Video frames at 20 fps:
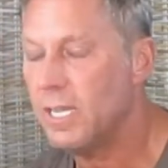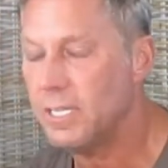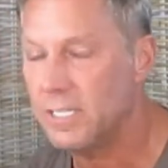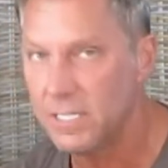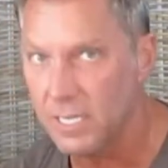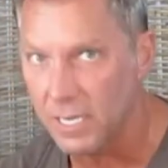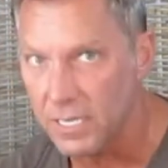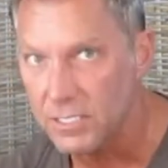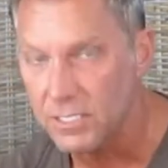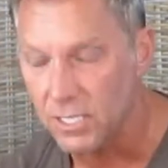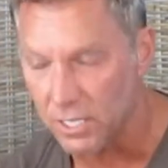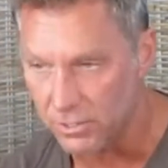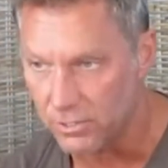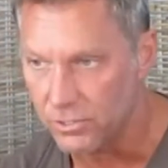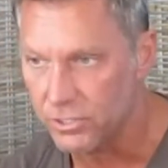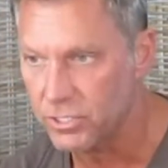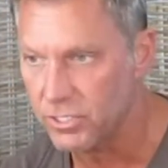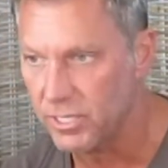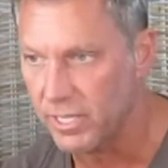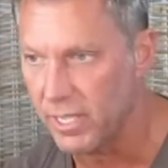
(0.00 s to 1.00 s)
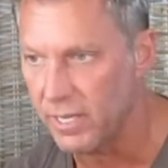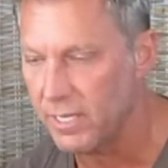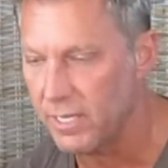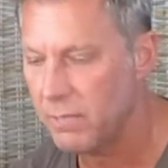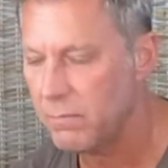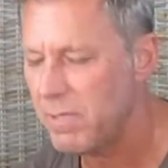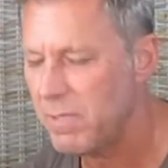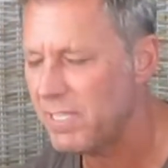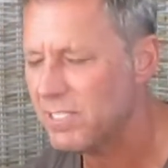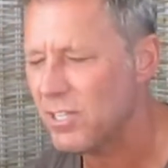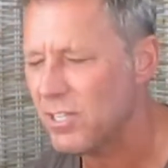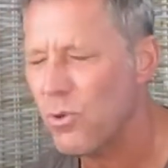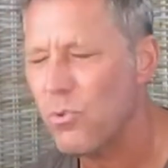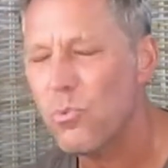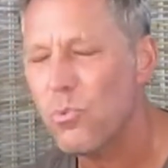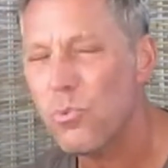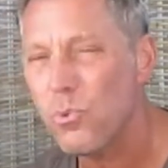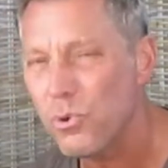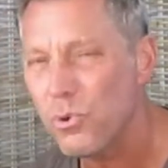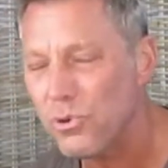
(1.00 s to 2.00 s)
does understand, it makes a
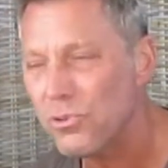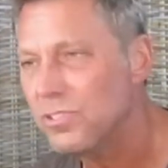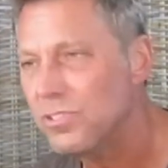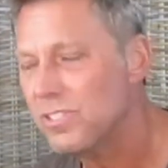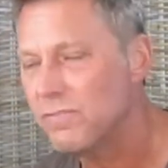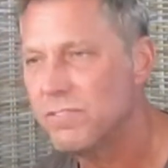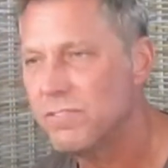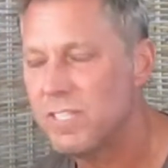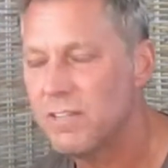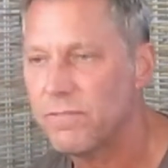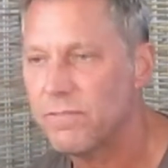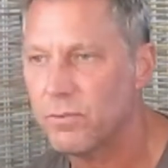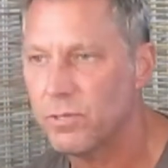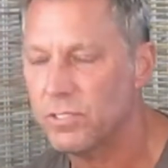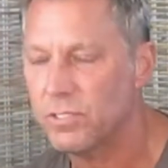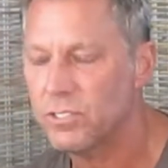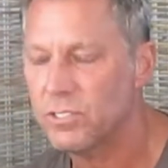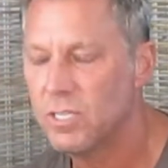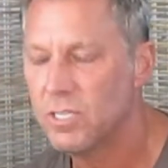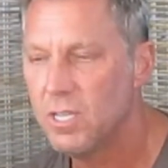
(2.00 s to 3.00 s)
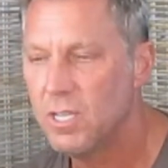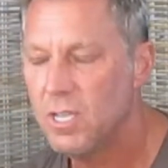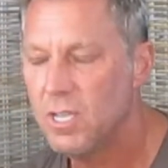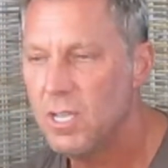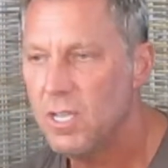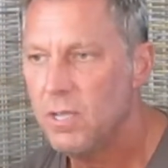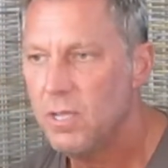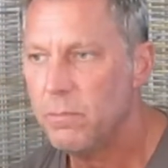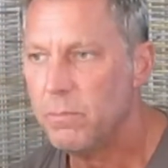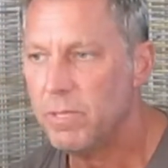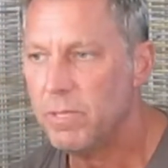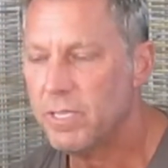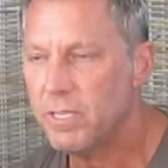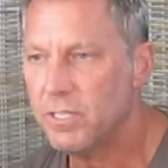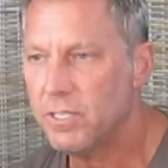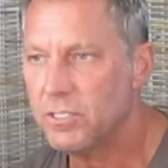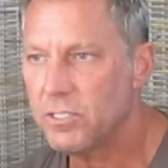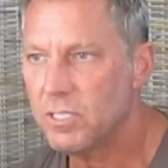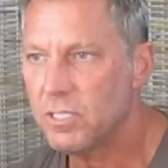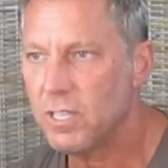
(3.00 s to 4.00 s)
world of difference
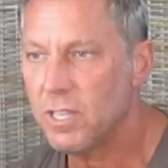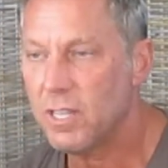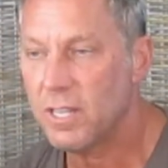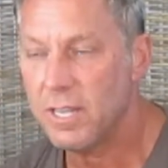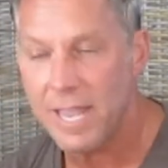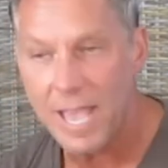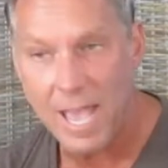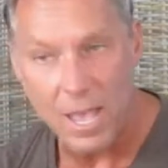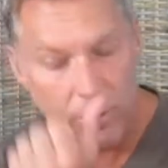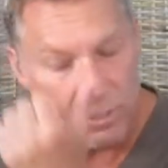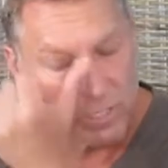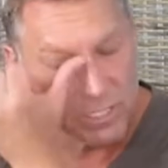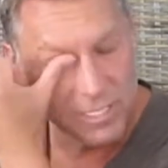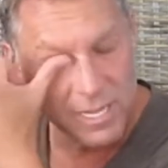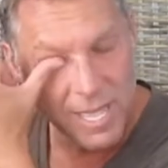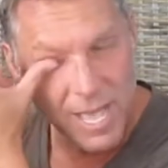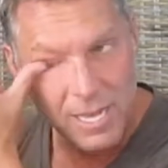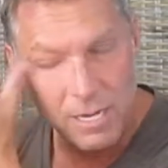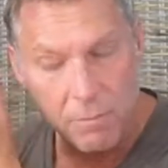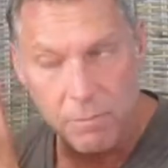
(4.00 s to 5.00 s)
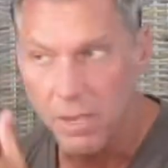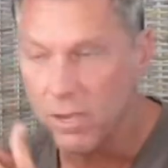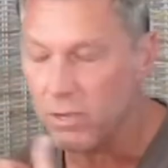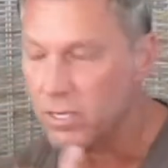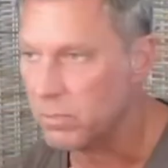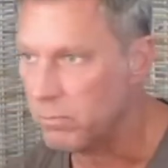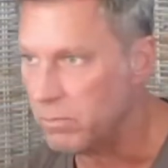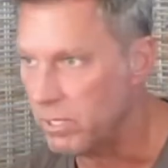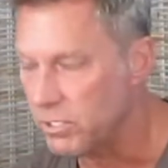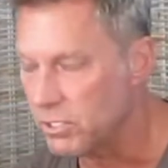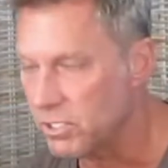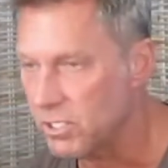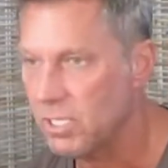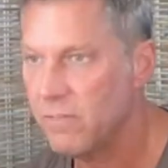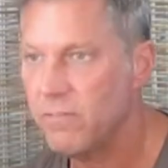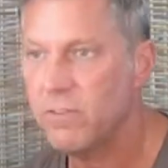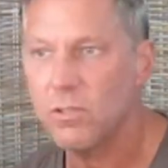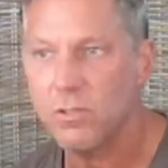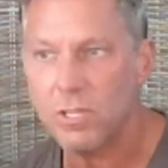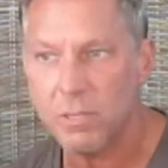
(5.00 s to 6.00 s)
because now it's not about commission,
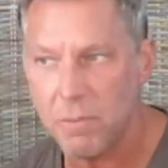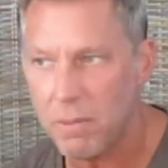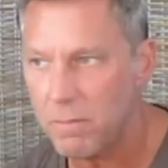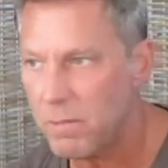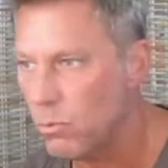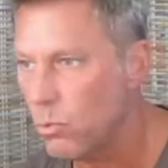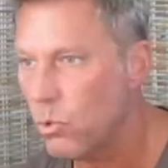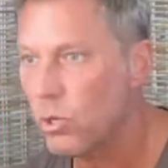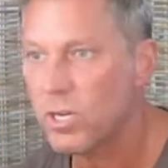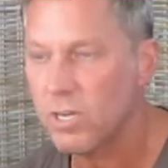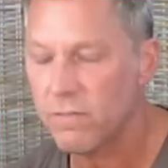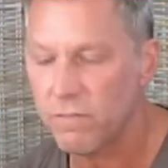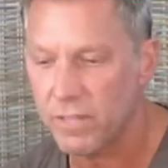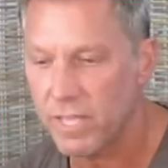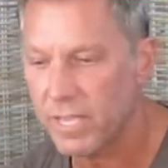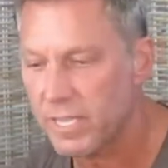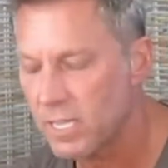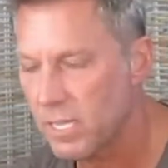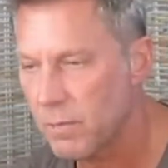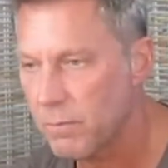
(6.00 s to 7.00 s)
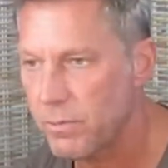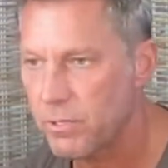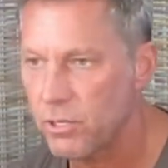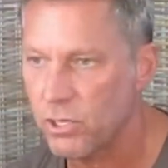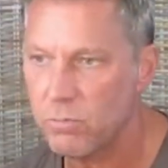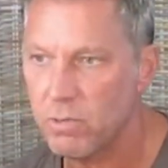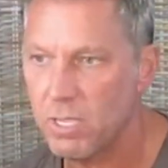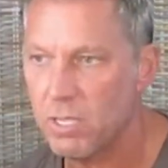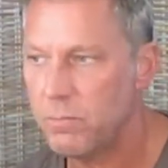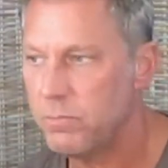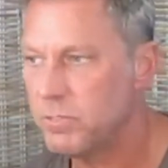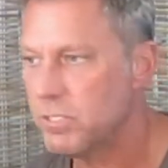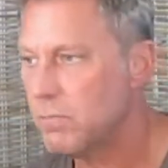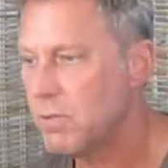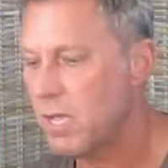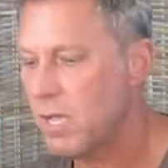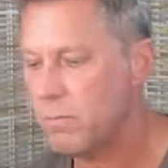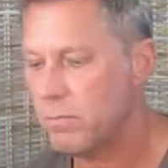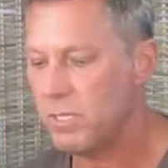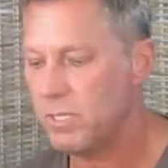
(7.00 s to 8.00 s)
even though they may be working for that company or may
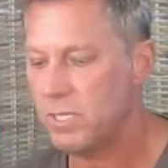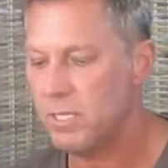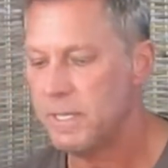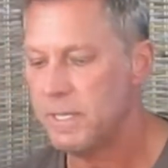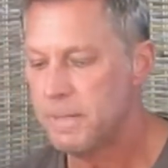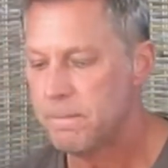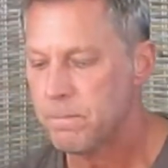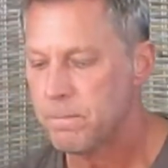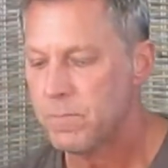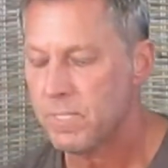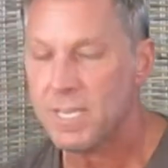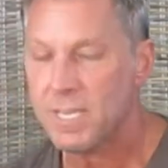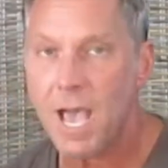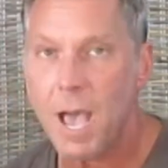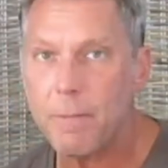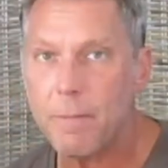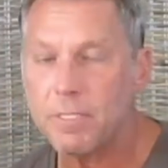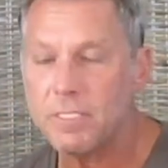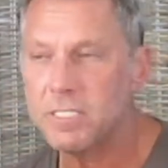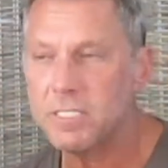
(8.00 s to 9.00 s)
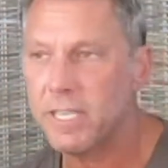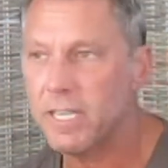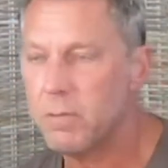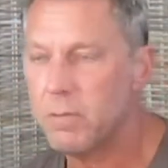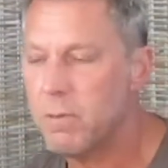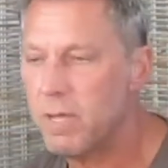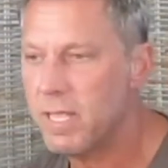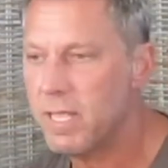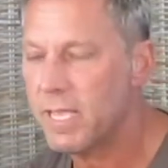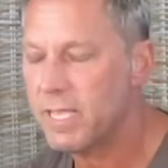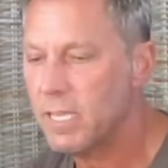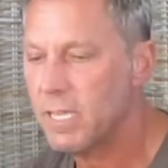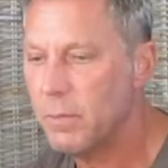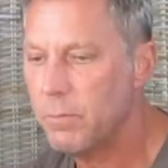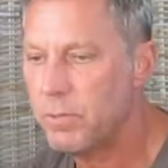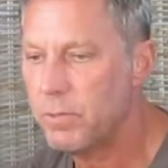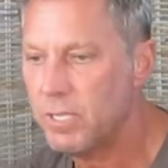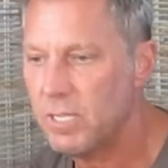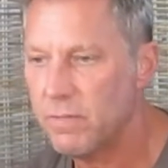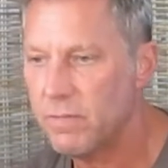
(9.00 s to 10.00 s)
somehow be compensated by that
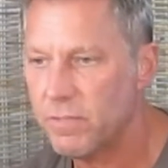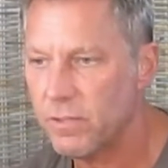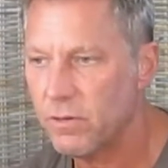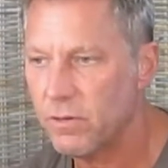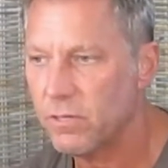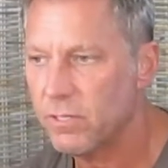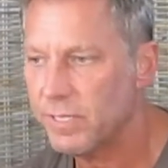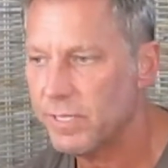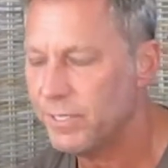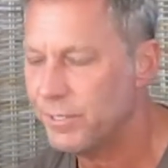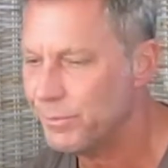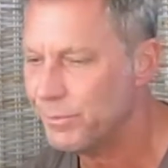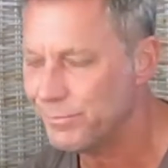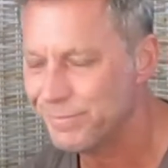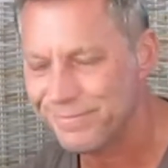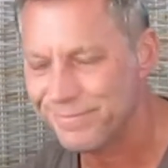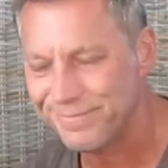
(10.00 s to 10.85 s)
company if they're you know